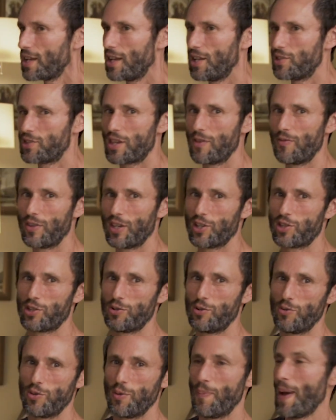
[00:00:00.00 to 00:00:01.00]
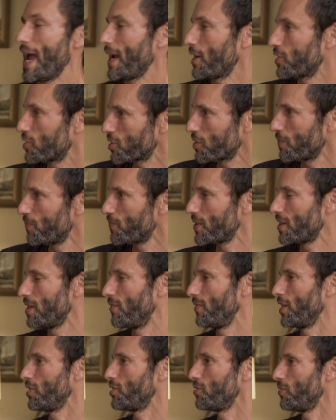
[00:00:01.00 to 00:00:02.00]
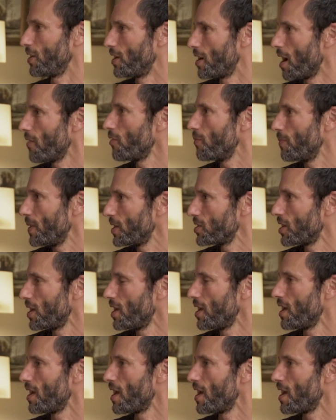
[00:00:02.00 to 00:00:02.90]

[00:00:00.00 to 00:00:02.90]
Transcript: it's giving it to the banks, giving it to the government,